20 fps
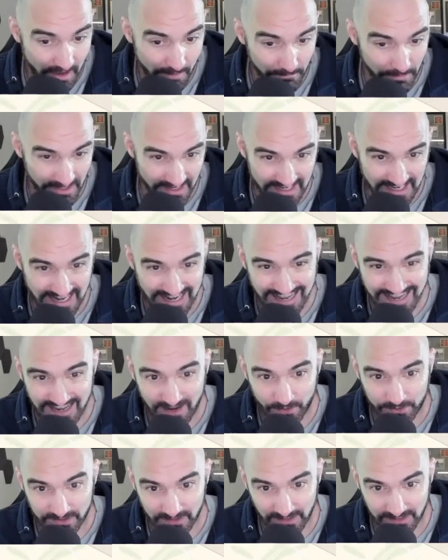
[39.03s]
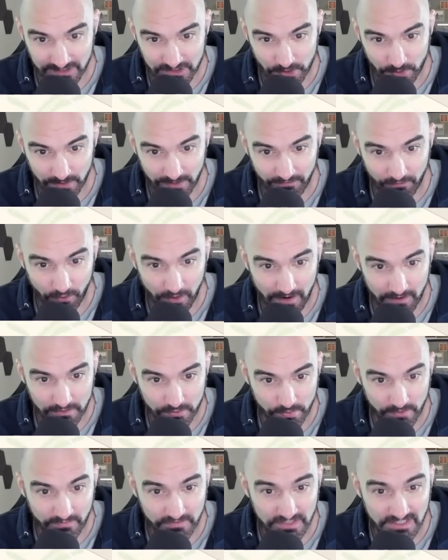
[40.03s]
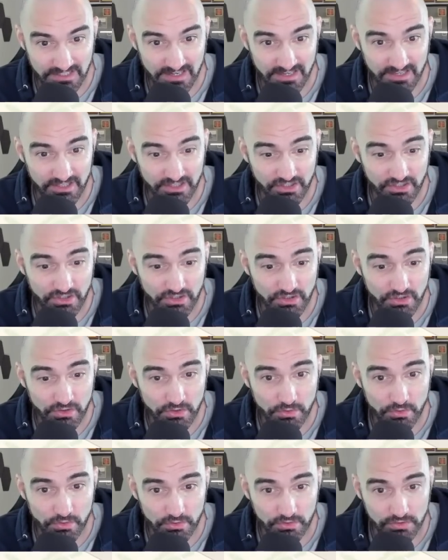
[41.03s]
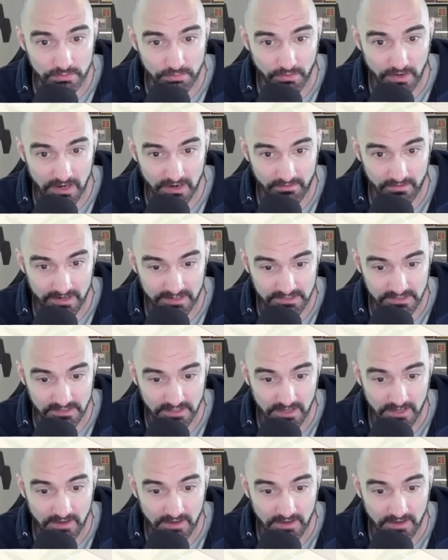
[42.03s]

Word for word: But now in the last 24 hours, we've seen huge progress